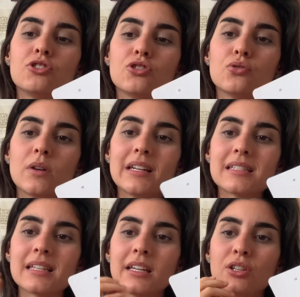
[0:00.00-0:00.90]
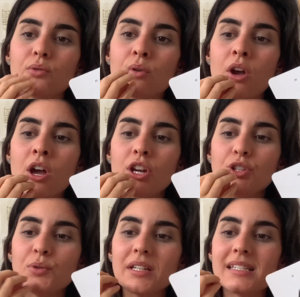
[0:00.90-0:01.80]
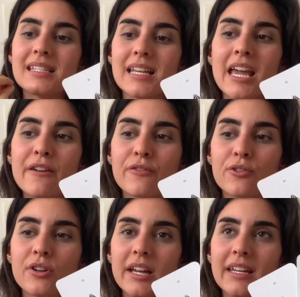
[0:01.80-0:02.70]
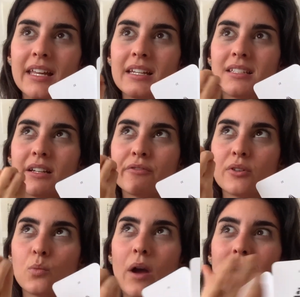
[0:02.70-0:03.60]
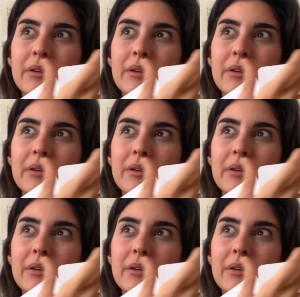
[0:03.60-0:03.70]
to it. It's like you can savor it in a different way,